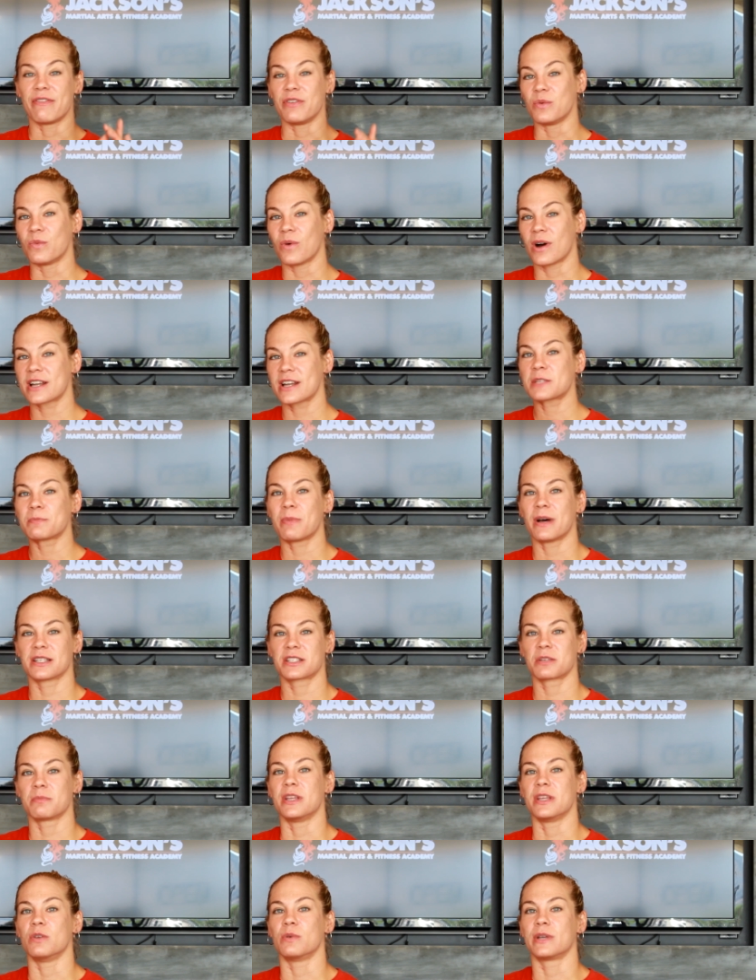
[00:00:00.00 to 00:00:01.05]
If you want to
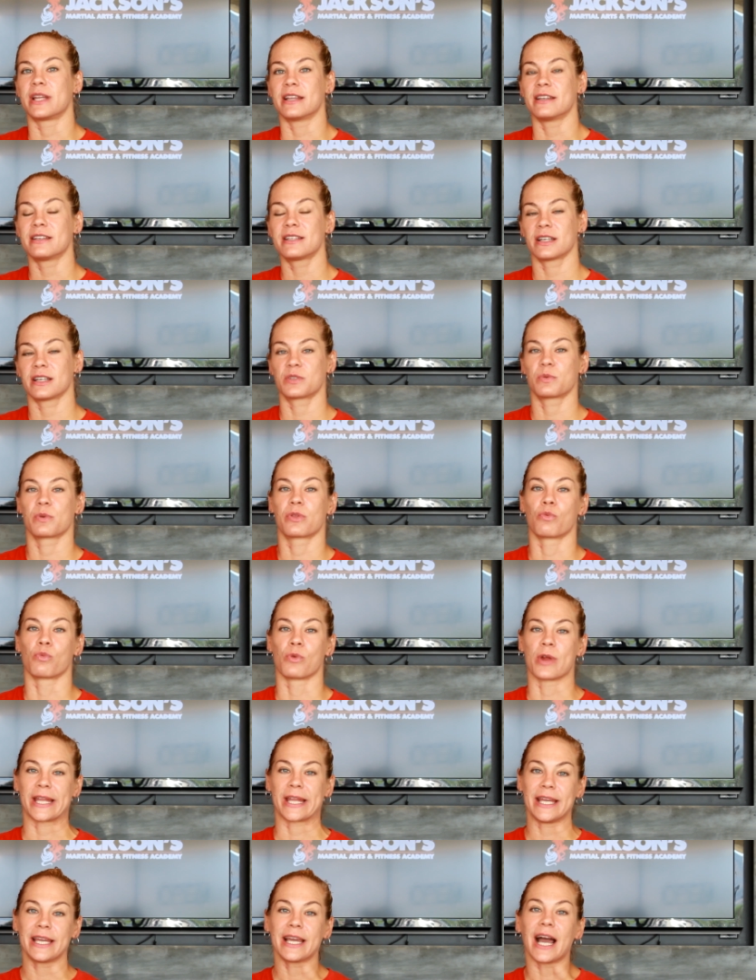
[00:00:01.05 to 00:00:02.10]
sponsor me, you would get in touch with
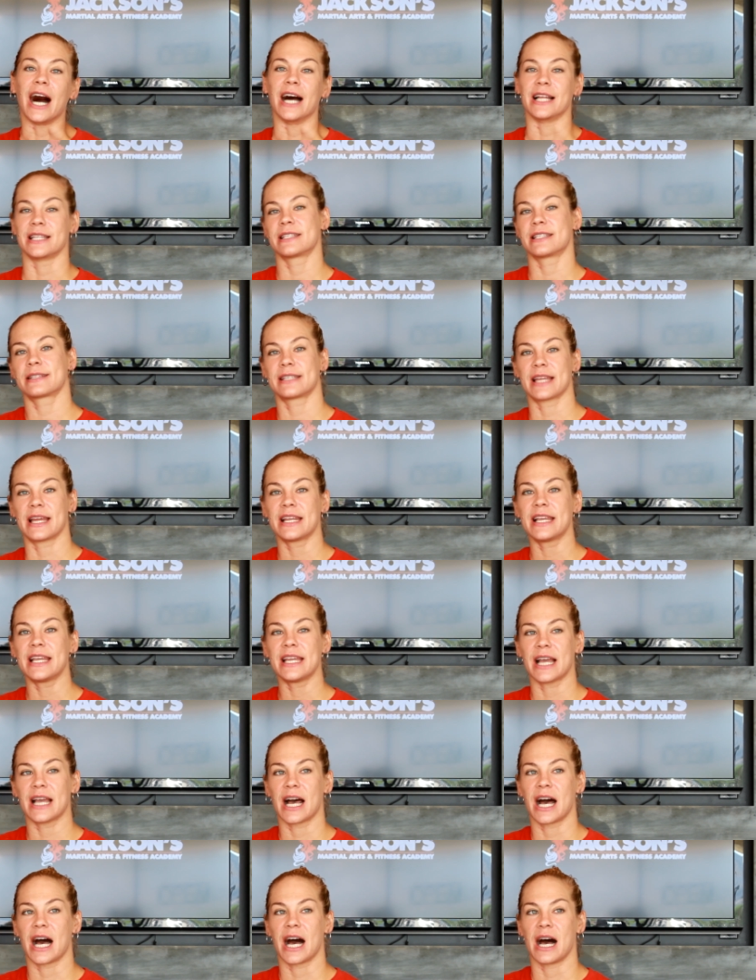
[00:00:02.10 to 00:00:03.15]
Ricky
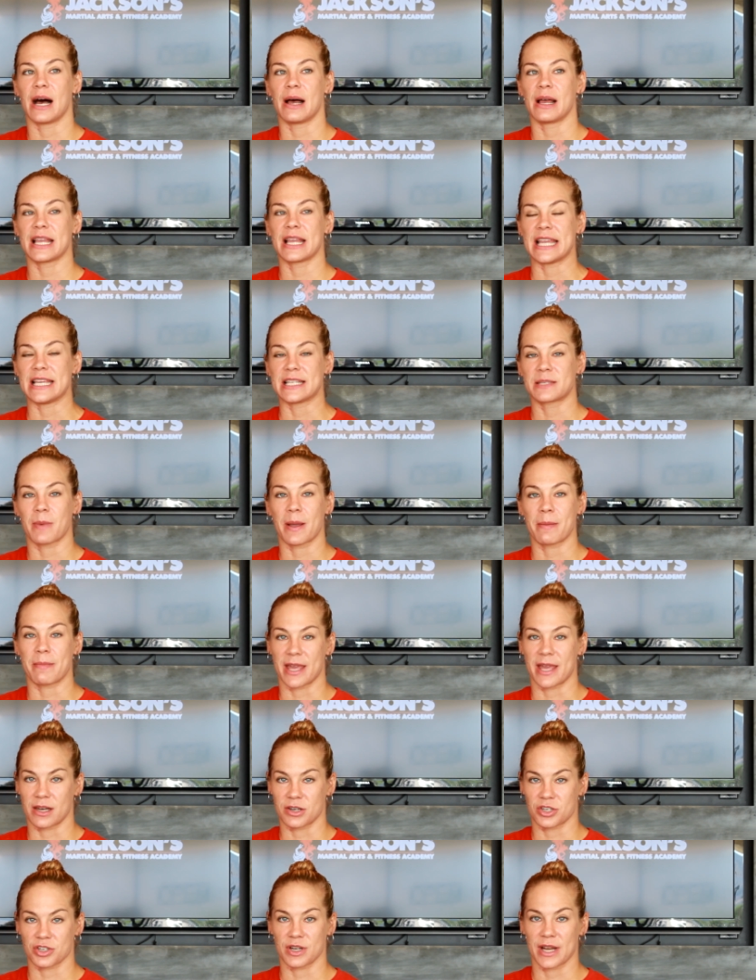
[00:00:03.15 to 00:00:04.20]
Cottonsteady. He's my
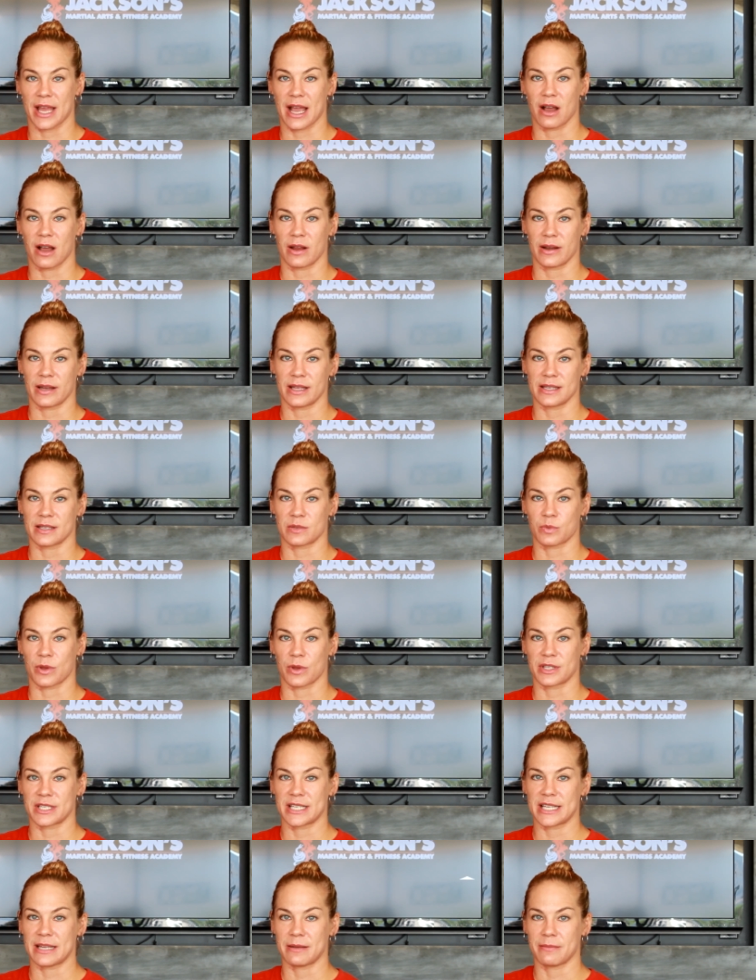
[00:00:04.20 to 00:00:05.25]
manager now, and he's
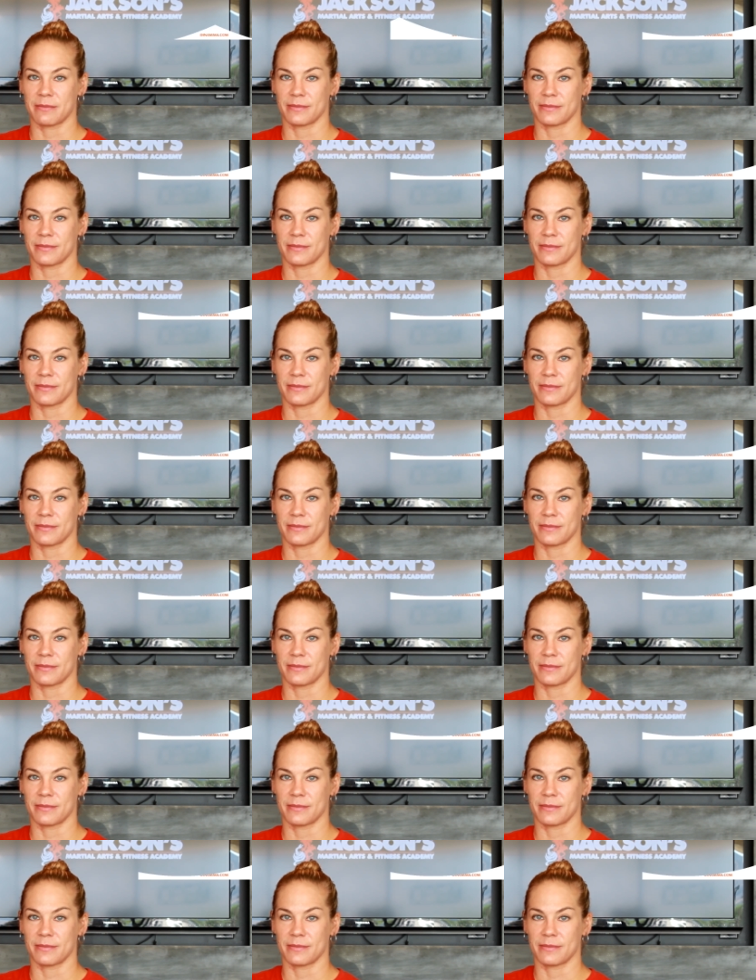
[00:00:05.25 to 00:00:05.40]
with Team